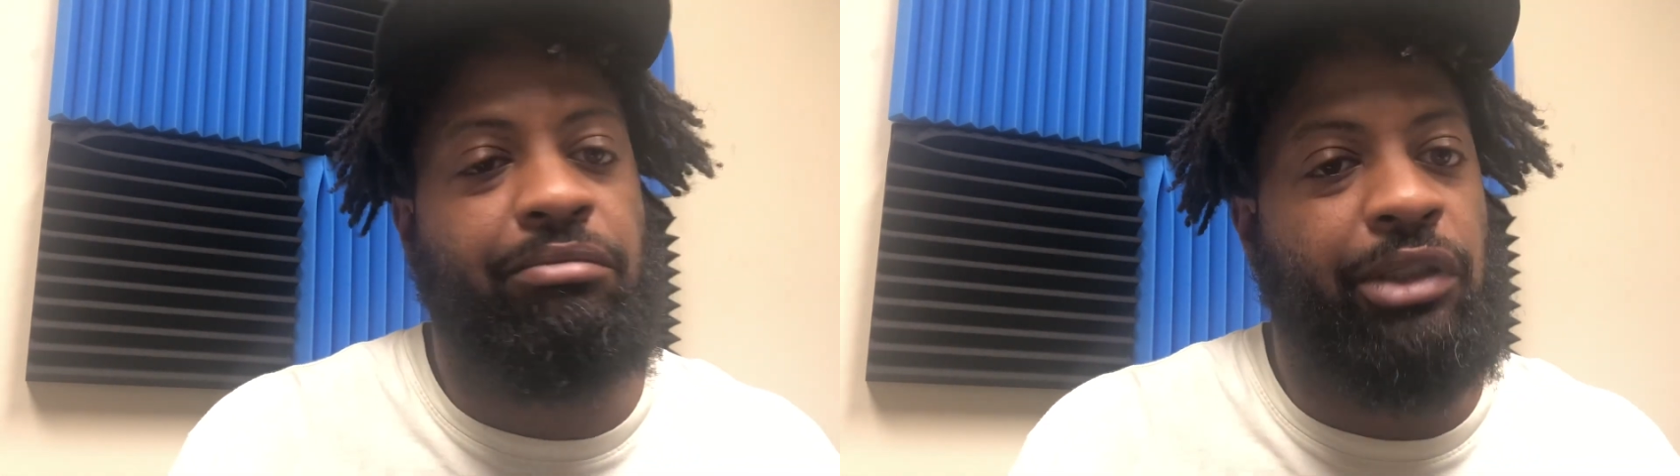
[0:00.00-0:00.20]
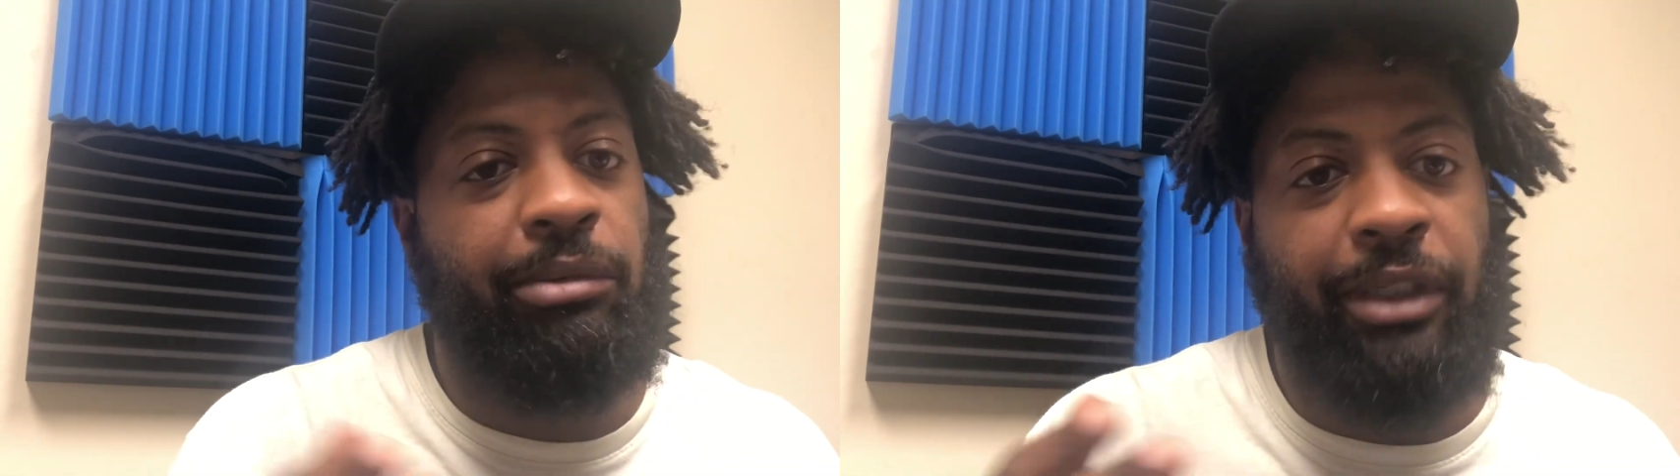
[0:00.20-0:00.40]

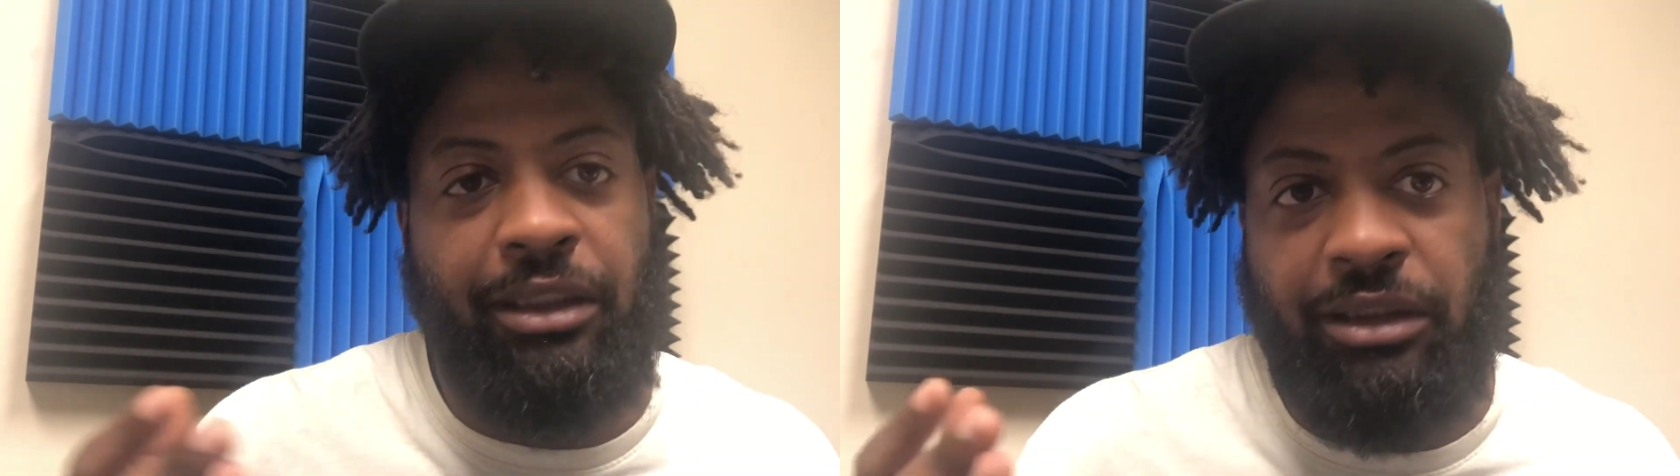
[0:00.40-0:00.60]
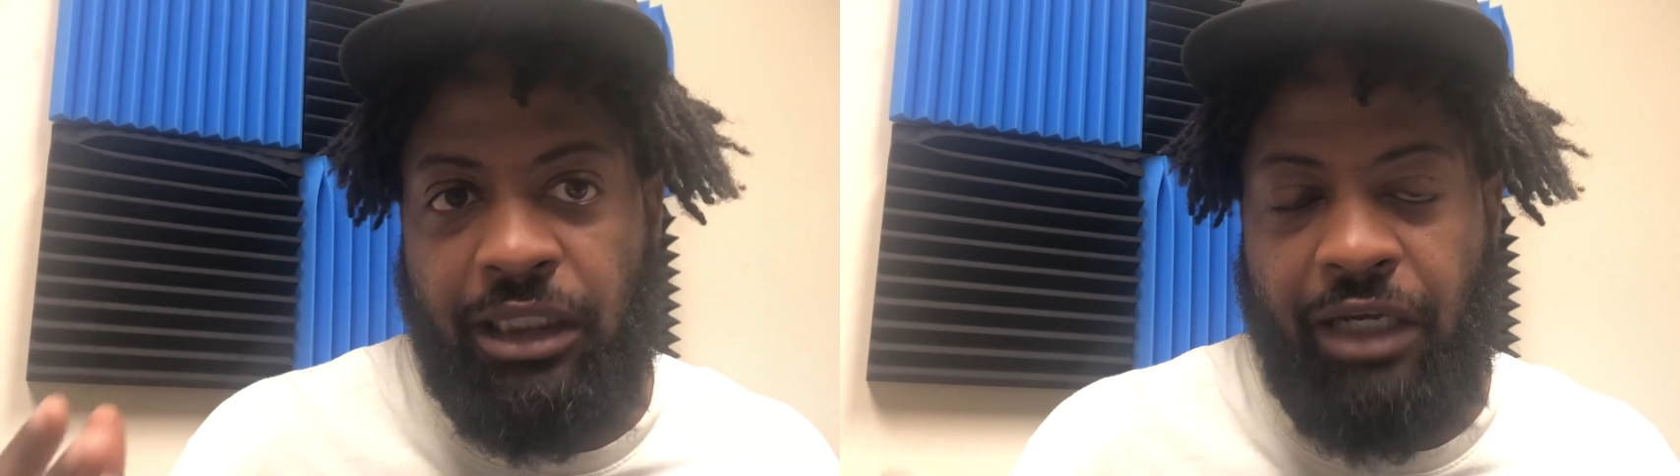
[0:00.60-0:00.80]
pretty
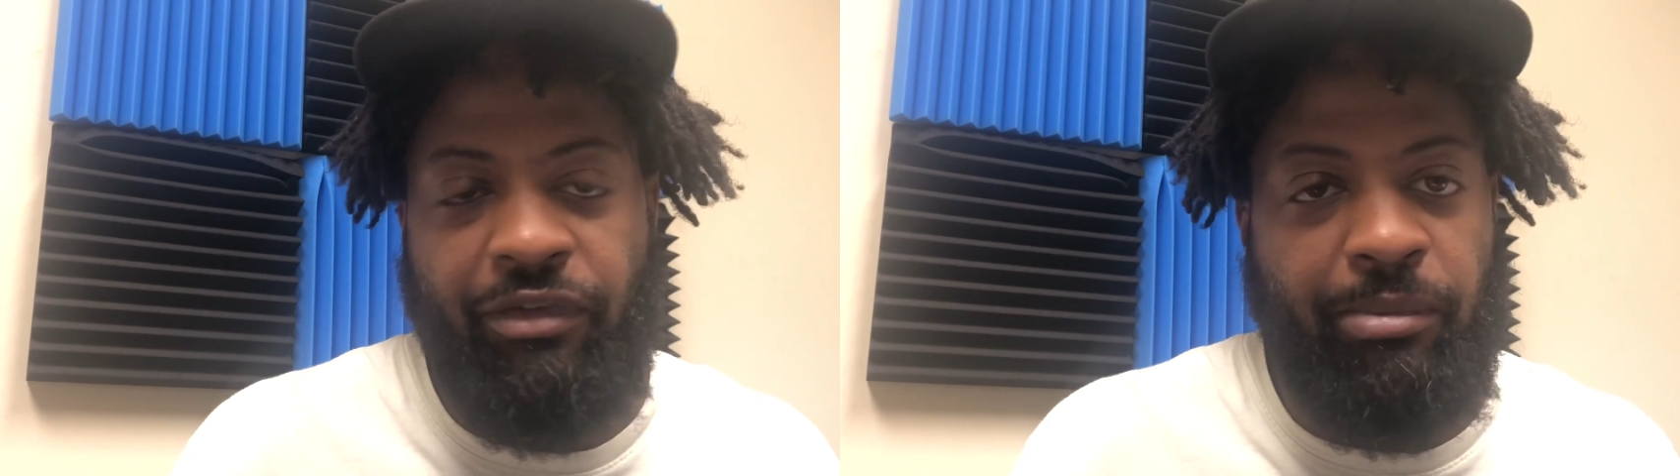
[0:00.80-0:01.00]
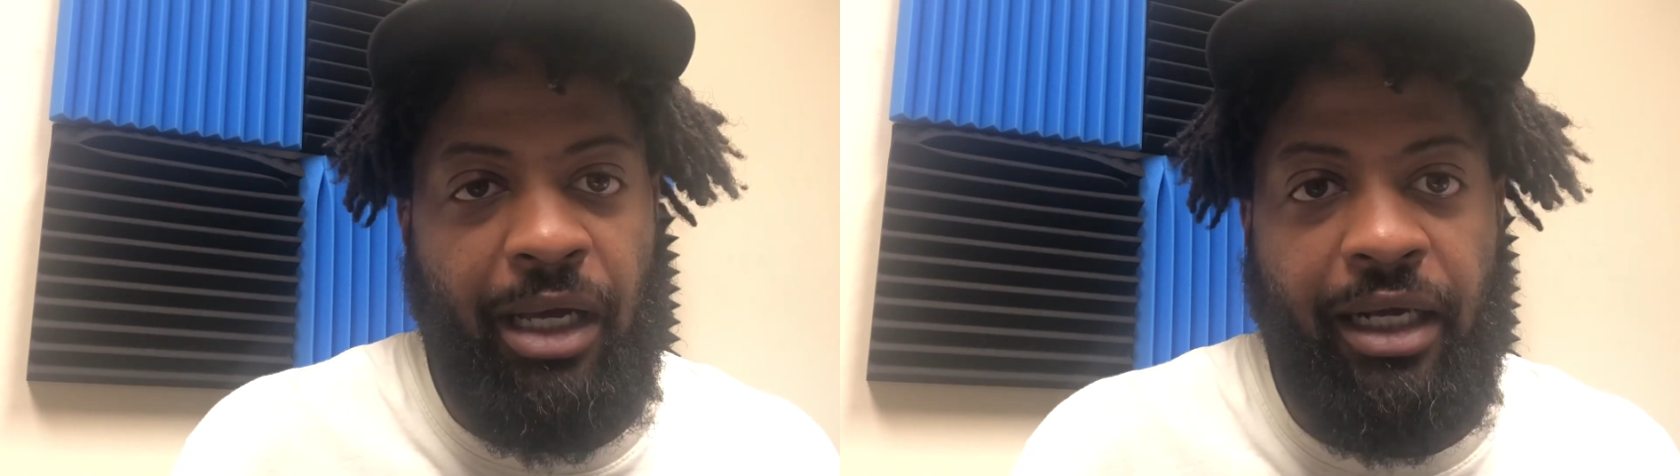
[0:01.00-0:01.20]
much
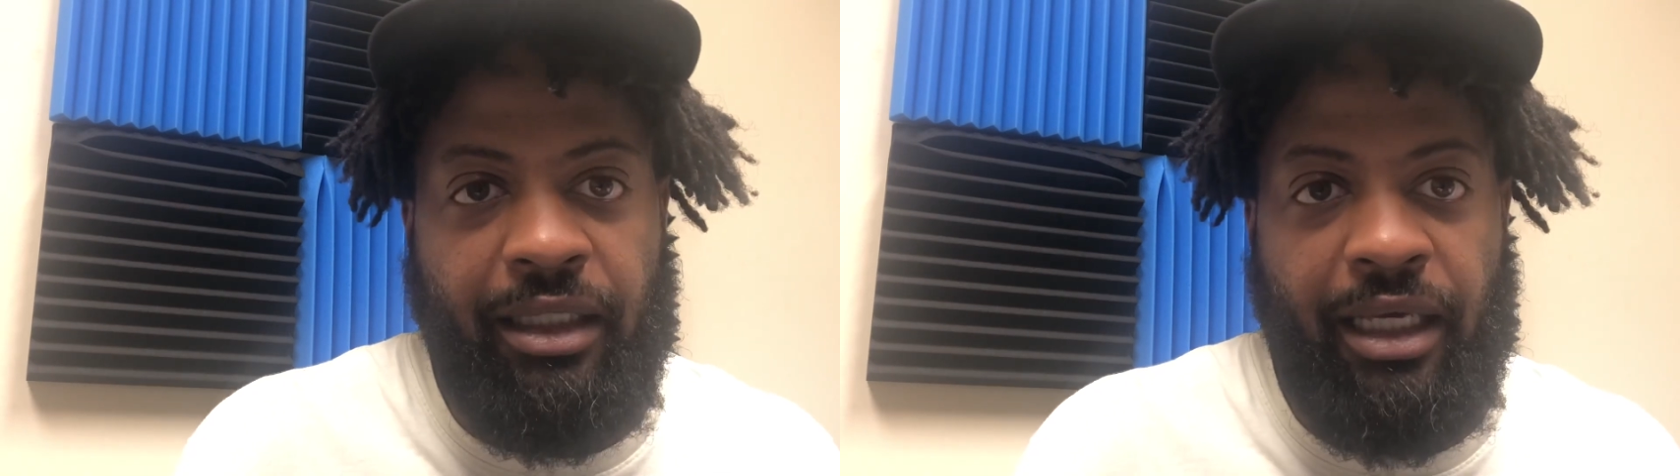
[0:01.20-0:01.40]
everybody